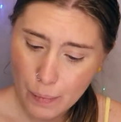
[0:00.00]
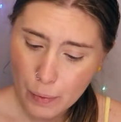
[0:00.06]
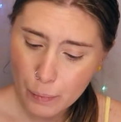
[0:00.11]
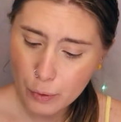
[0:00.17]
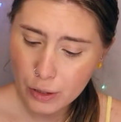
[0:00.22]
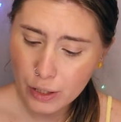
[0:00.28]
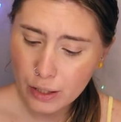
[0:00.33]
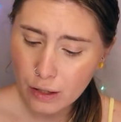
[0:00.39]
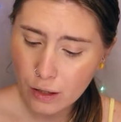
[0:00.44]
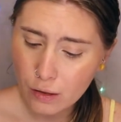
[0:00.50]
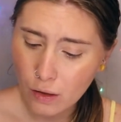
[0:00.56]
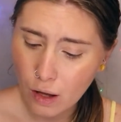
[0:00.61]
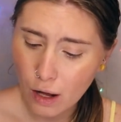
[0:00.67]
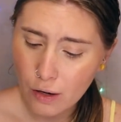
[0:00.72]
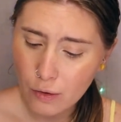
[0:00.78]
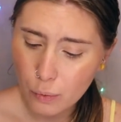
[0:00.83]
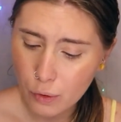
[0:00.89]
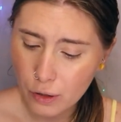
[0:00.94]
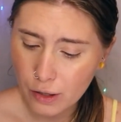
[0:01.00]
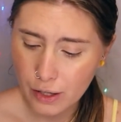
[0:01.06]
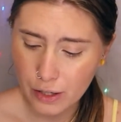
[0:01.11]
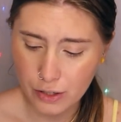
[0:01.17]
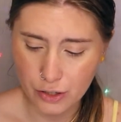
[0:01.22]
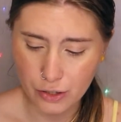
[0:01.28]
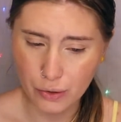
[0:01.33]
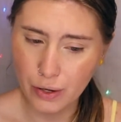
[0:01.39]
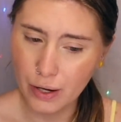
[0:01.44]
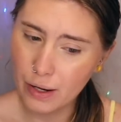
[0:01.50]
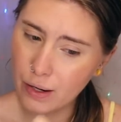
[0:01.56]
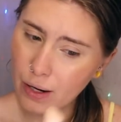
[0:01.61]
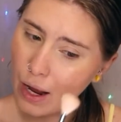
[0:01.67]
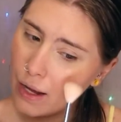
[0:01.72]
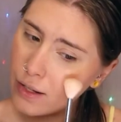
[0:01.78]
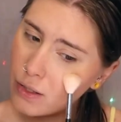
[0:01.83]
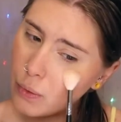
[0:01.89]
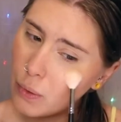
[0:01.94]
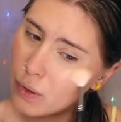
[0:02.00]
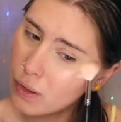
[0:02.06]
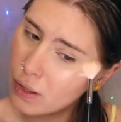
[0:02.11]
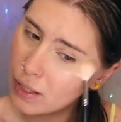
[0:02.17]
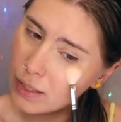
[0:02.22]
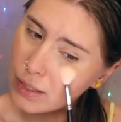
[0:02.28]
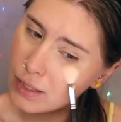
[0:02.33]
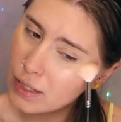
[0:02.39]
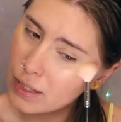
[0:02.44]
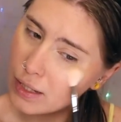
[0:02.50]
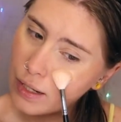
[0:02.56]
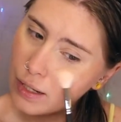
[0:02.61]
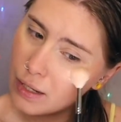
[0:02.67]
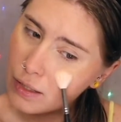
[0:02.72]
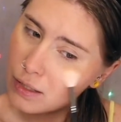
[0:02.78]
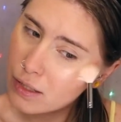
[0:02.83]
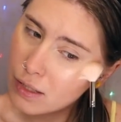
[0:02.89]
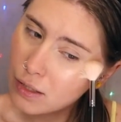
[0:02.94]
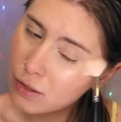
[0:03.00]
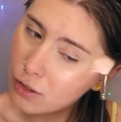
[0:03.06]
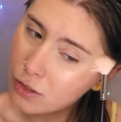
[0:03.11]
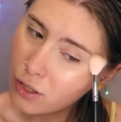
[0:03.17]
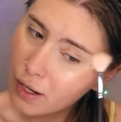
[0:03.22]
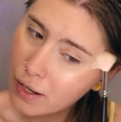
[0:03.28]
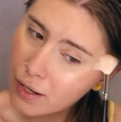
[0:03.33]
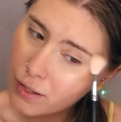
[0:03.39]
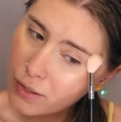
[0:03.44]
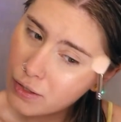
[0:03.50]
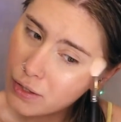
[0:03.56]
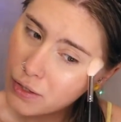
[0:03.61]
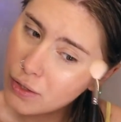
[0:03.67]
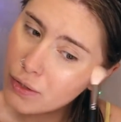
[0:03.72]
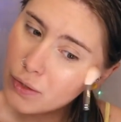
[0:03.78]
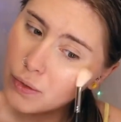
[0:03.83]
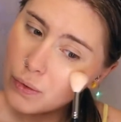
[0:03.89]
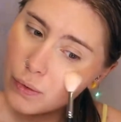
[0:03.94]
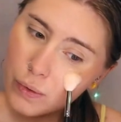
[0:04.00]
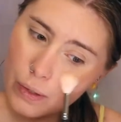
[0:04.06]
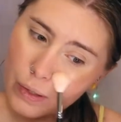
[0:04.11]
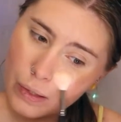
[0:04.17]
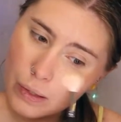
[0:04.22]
been putting a lot of work into it, as well as like still trying to